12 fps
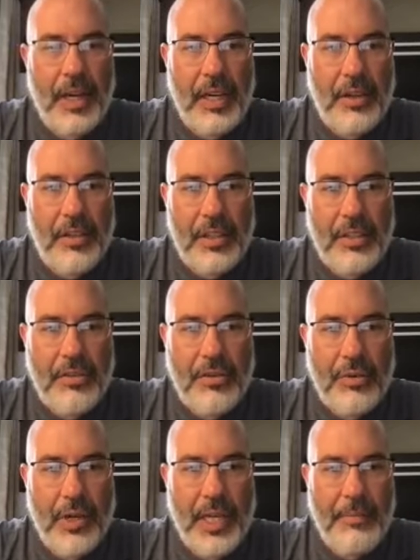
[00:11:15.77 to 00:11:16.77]
And this
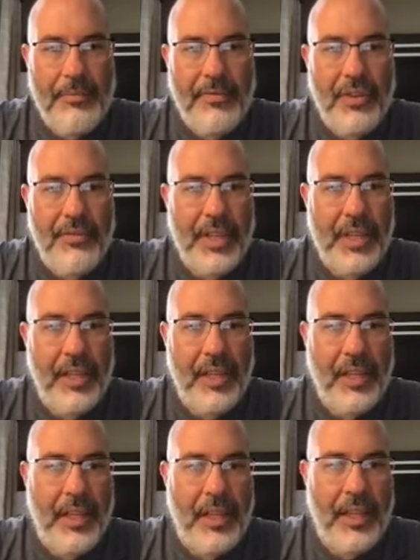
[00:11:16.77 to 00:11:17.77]
cream for the
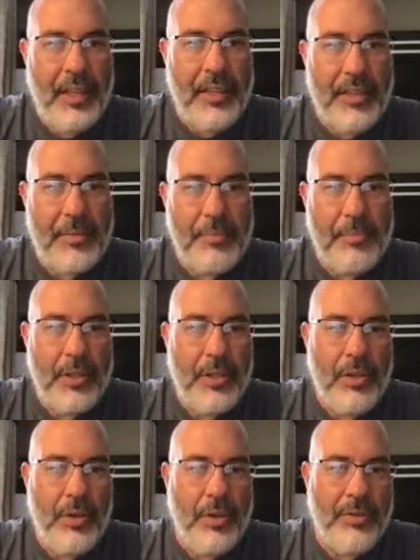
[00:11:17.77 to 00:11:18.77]
vanilla, this
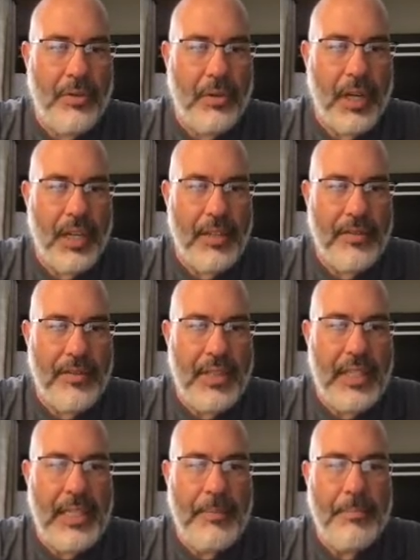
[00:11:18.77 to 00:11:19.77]
beautiful kind of
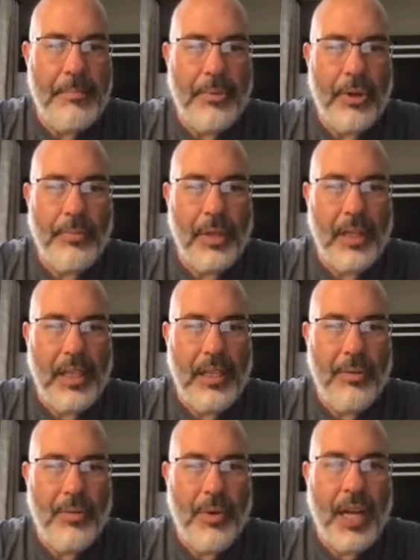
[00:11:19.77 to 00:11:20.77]
deep purpley
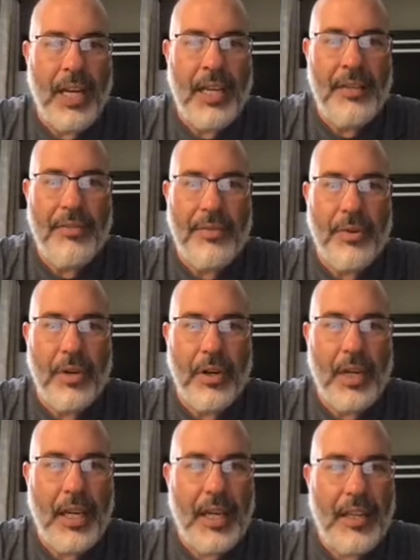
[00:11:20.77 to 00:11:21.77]
red for
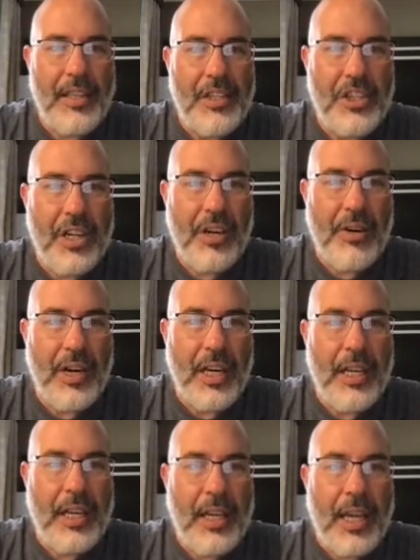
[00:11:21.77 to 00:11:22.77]
the
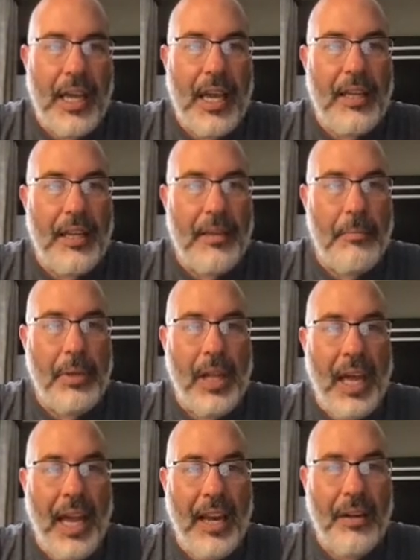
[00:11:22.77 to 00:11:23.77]
cherry, and then the
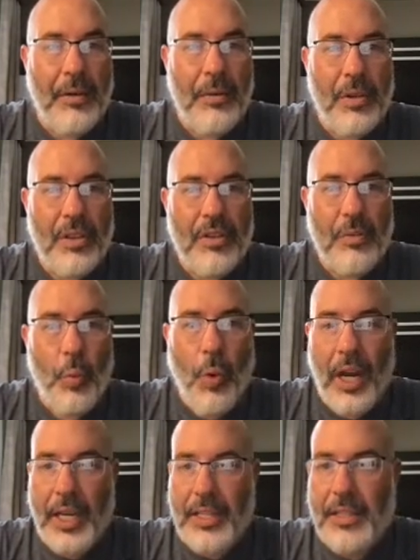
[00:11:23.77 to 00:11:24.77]
black with the
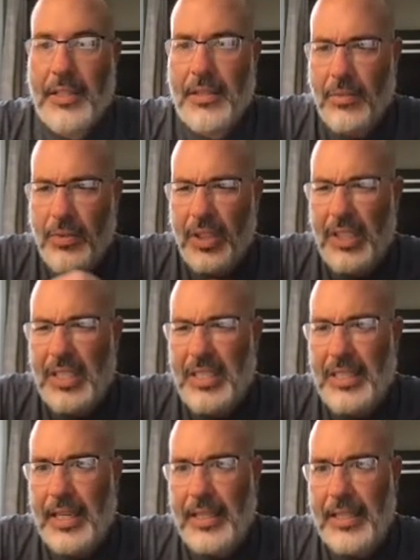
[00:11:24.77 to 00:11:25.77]
white to really
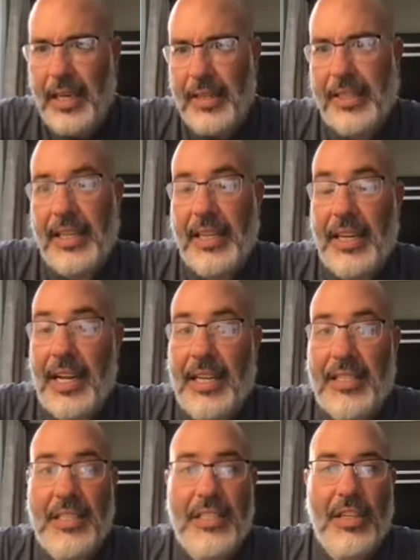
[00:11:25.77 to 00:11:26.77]
stand out that it has
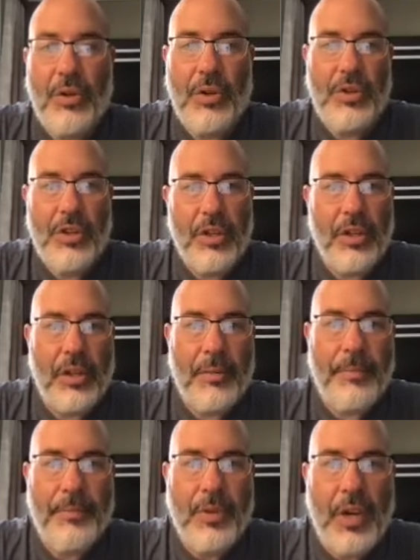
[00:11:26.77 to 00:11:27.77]
zero sugar,
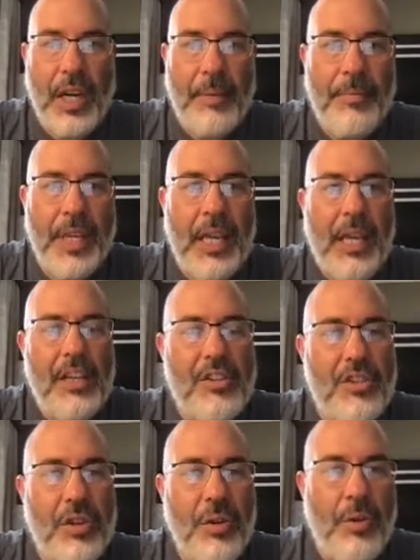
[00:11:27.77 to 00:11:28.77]
right? And
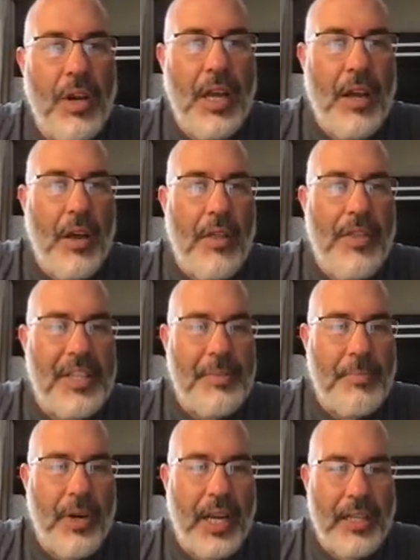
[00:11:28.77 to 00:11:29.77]
so this
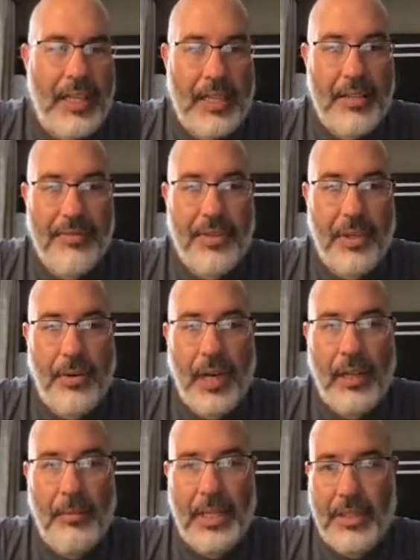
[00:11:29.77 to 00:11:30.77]
brand has a few
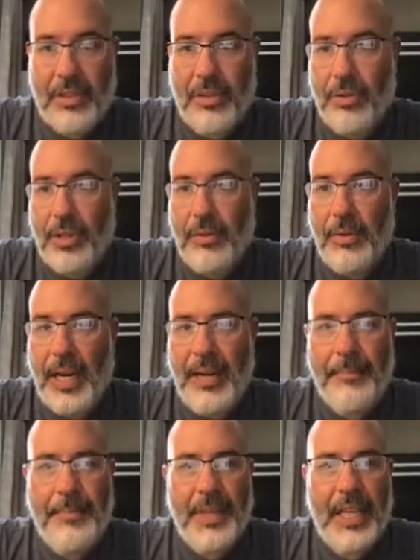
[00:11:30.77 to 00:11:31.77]
elements to it, right?
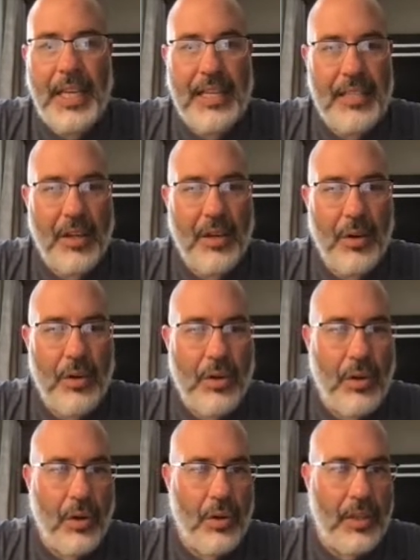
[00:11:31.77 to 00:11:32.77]
It has the
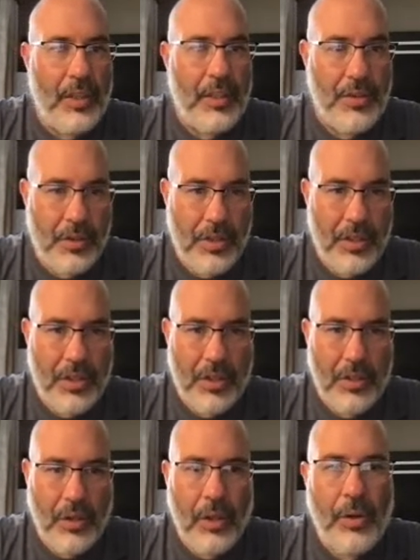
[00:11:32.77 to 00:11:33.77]
Coca-Cola, the
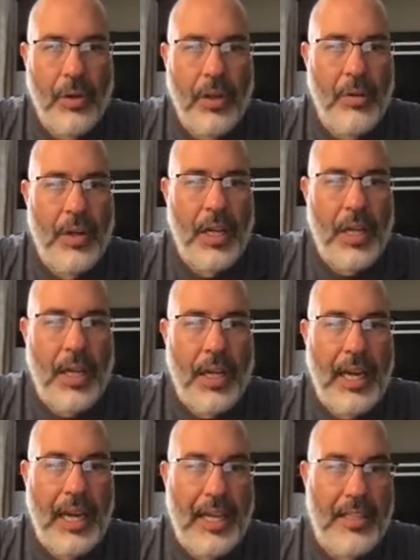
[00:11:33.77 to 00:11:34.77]
traditional logo.
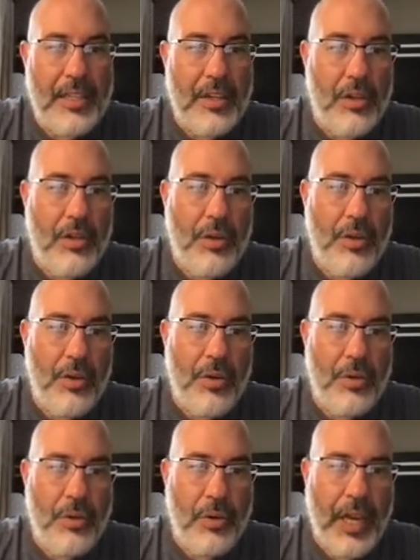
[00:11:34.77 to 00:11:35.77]
It has a
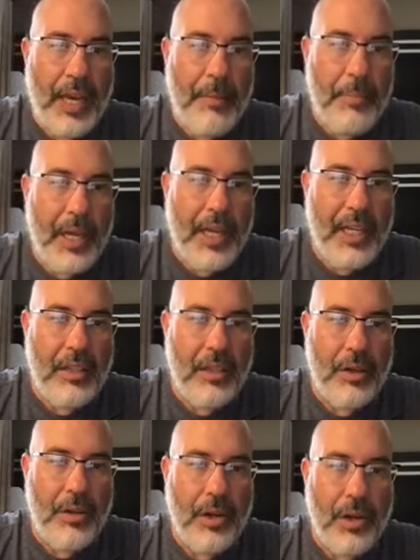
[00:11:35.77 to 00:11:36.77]
new campaign
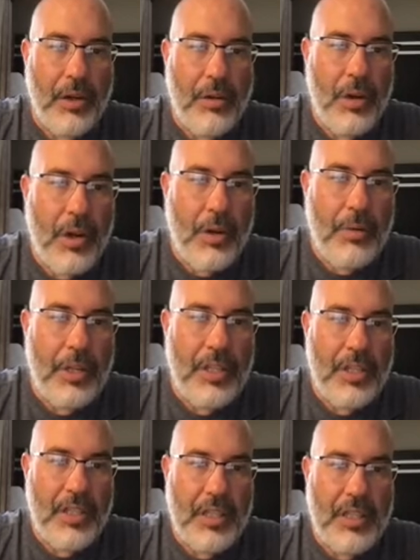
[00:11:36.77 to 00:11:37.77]
logo, which
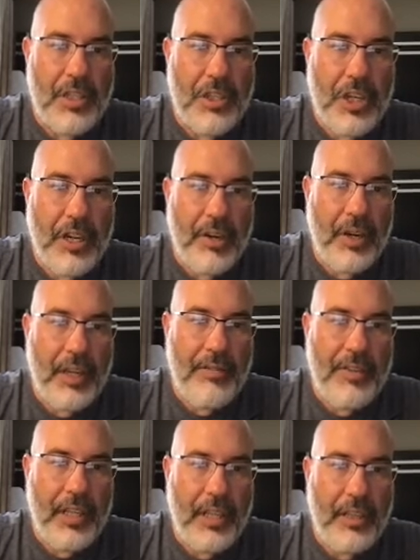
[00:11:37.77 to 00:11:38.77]
is this cherry
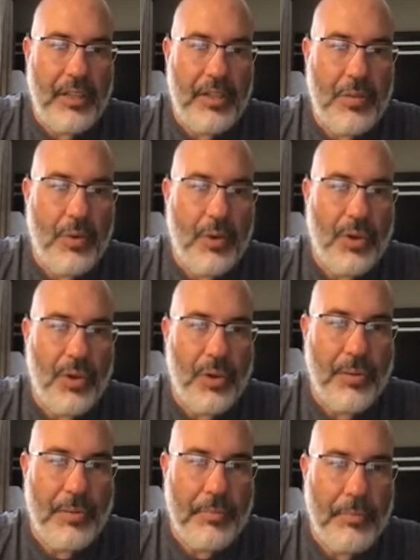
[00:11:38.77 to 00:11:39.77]
vanilla
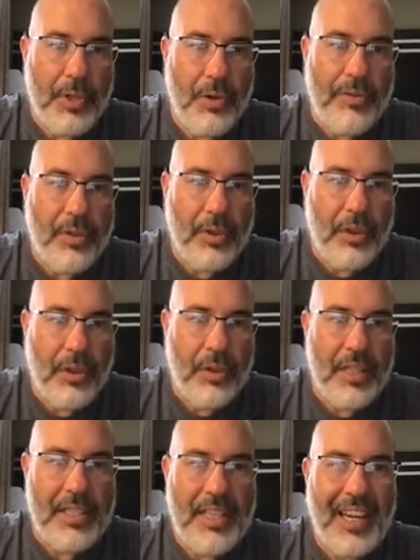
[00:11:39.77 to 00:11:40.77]
swirl, beautiful little
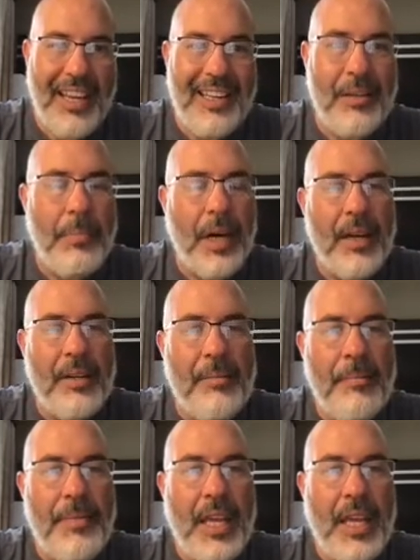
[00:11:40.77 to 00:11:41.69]
design at the bottom.